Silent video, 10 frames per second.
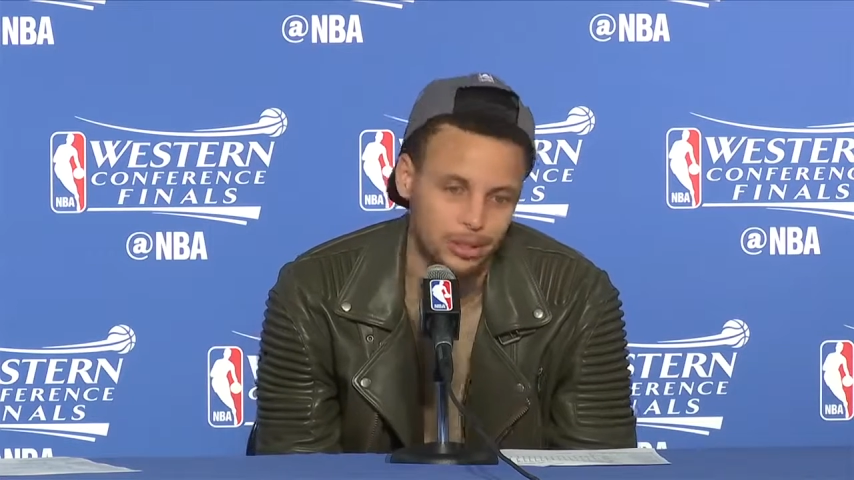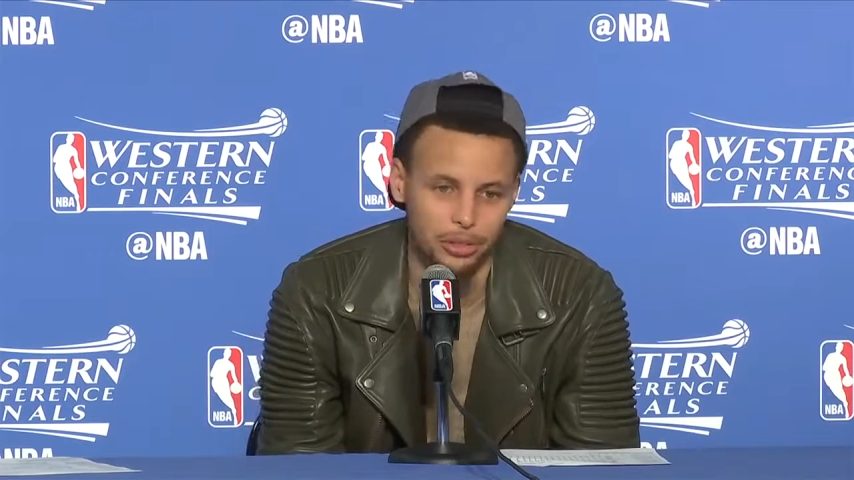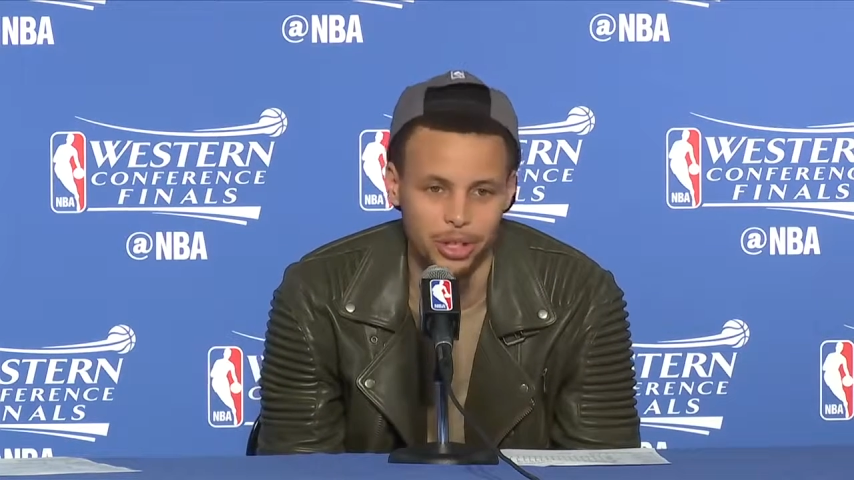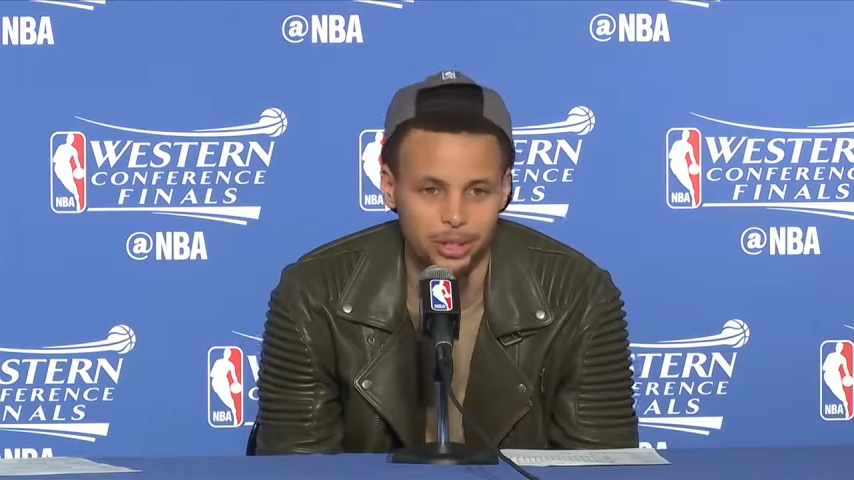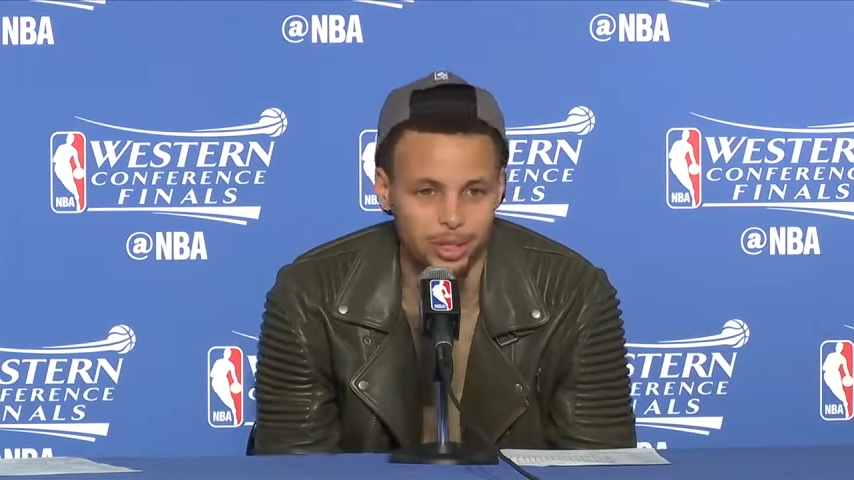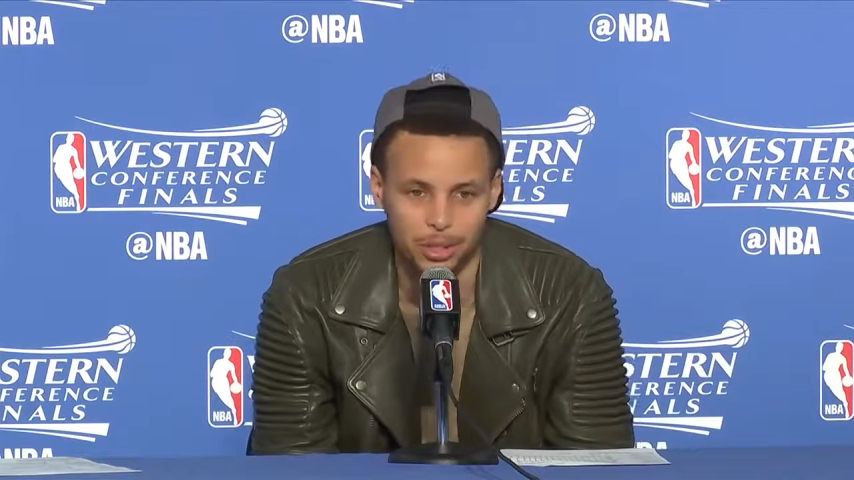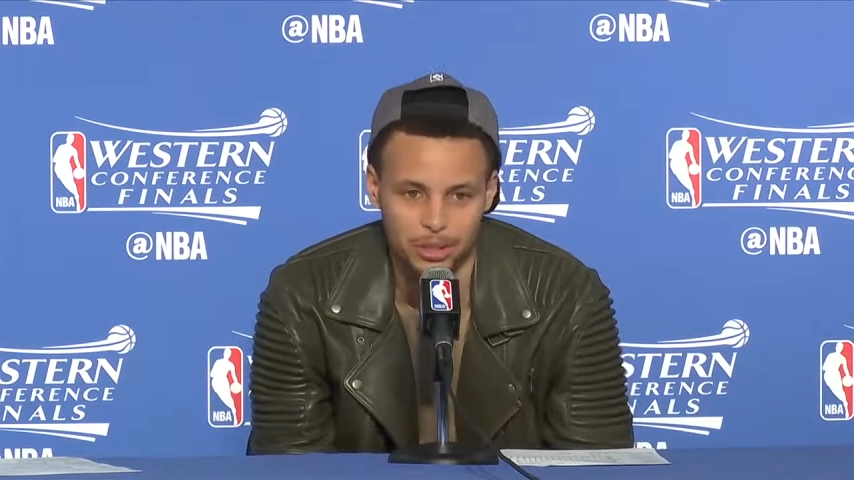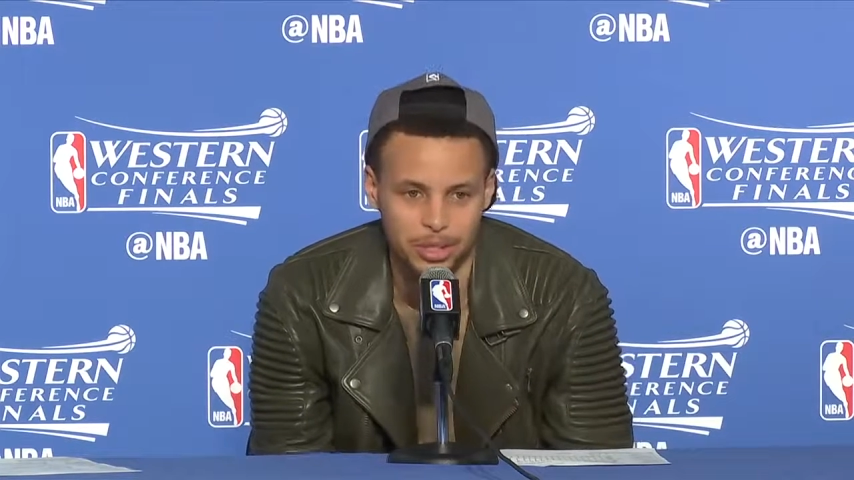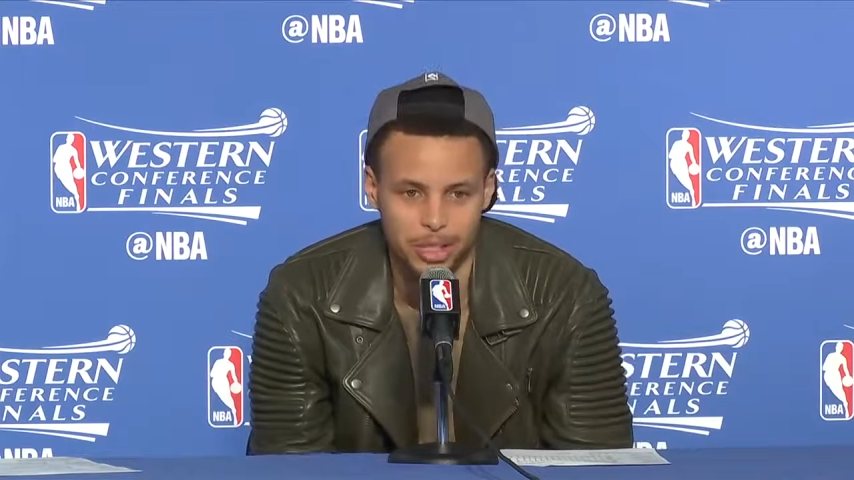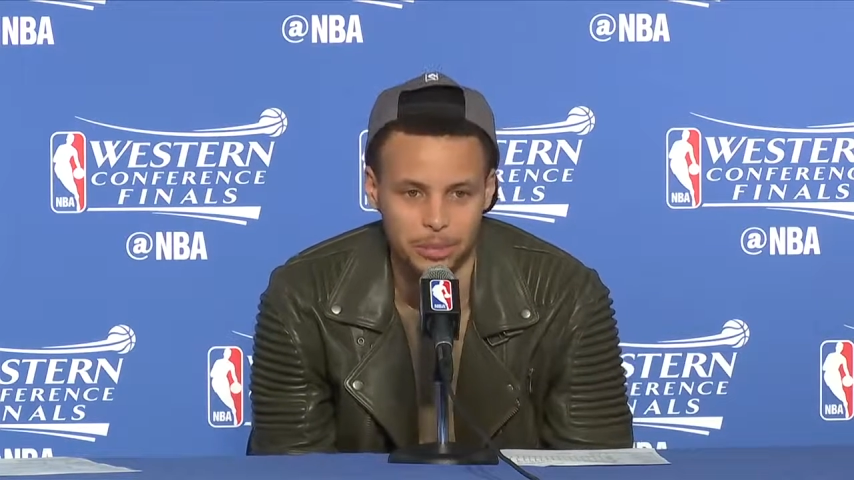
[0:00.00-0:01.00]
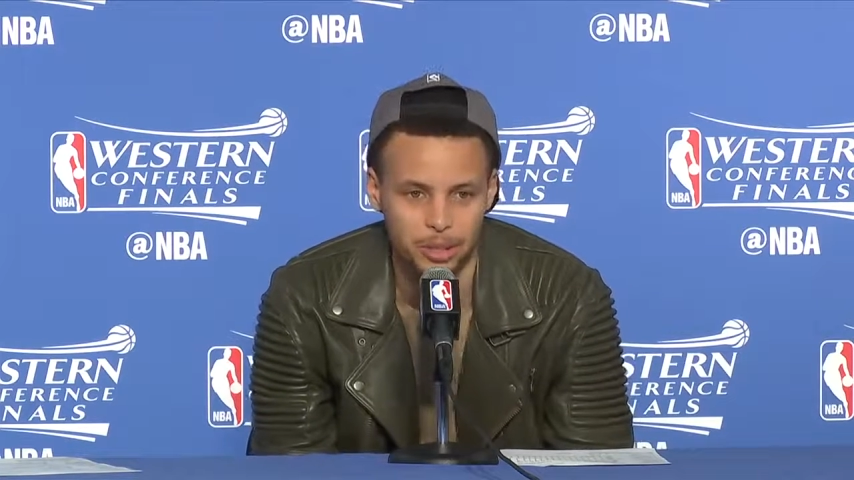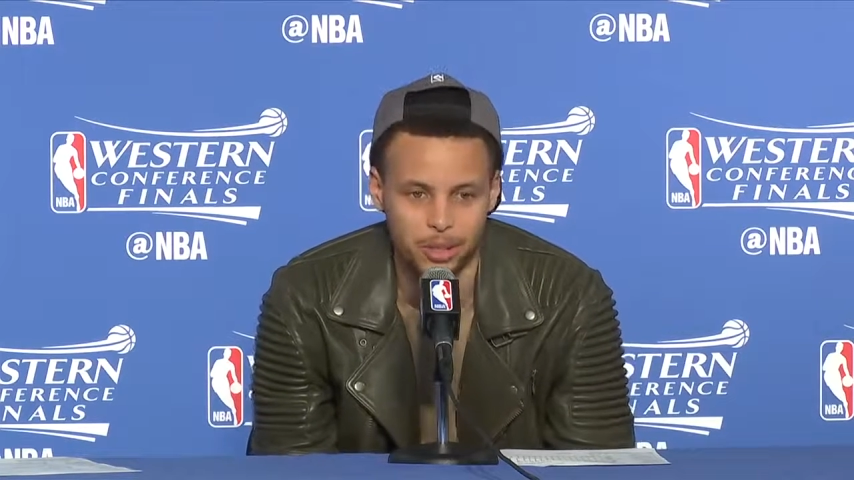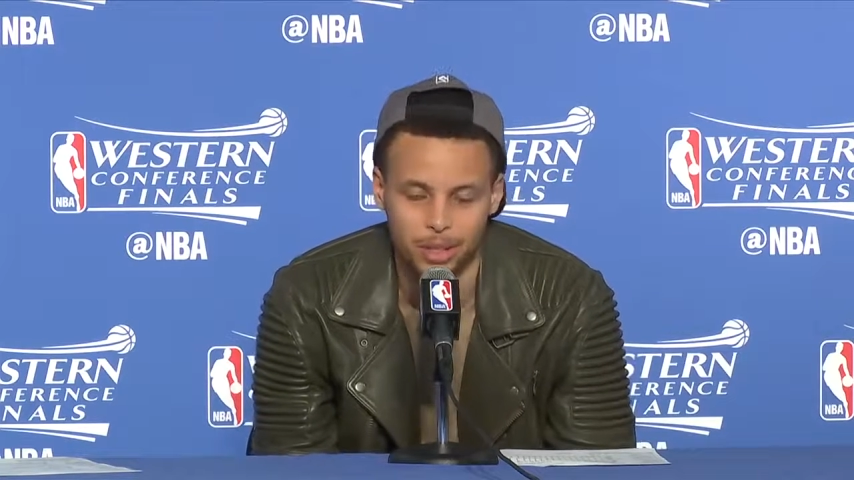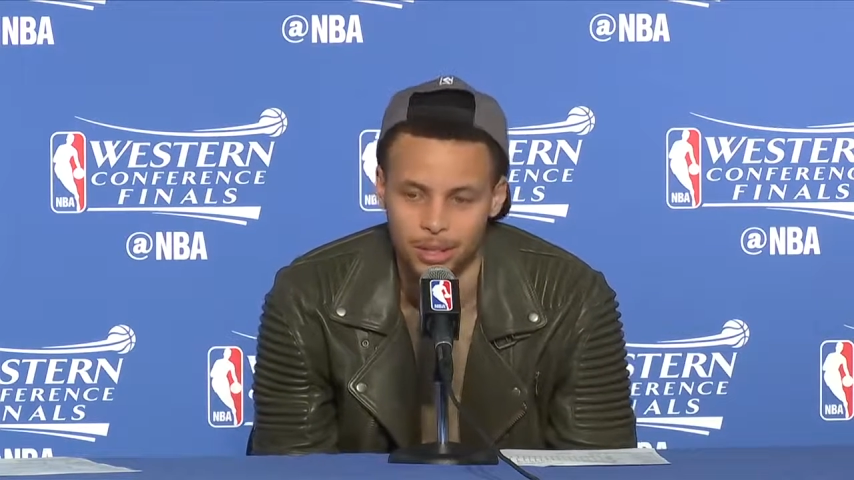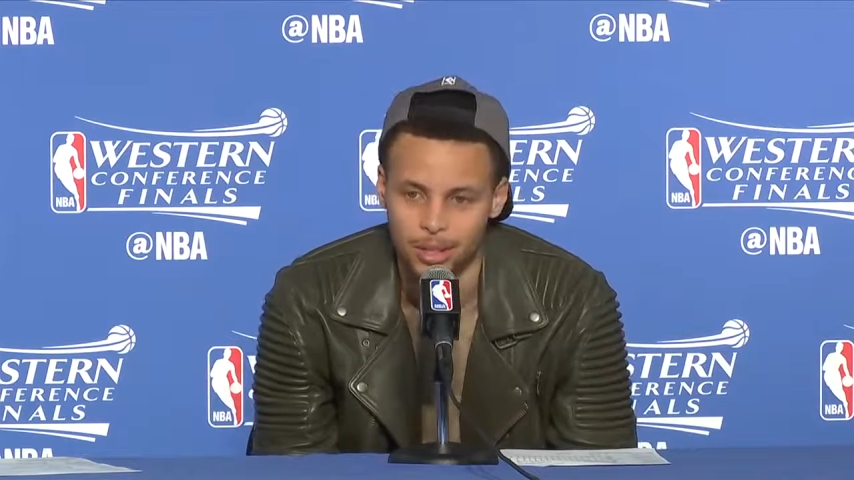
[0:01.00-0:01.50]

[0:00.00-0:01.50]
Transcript: a great Thunder team that